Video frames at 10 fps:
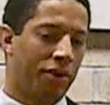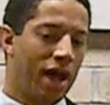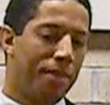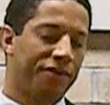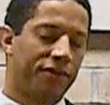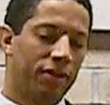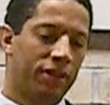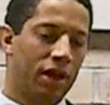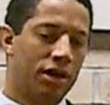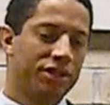perhaps
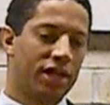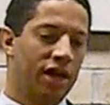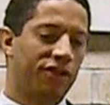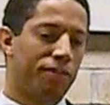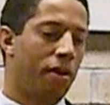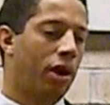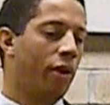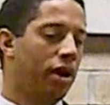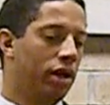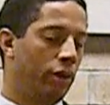there's a
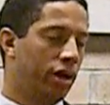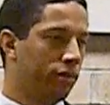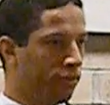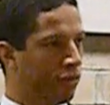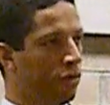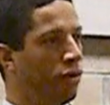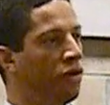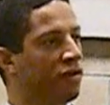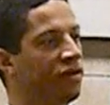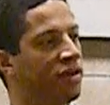smarter way to do it through the
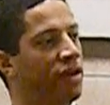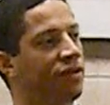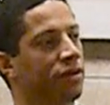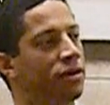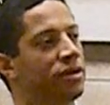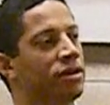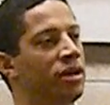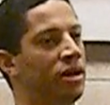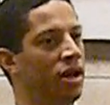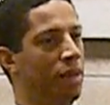use of sensors
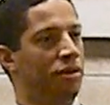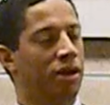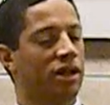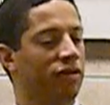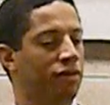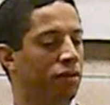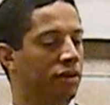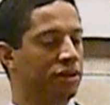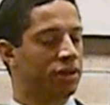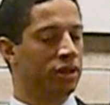and predictive
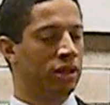tools.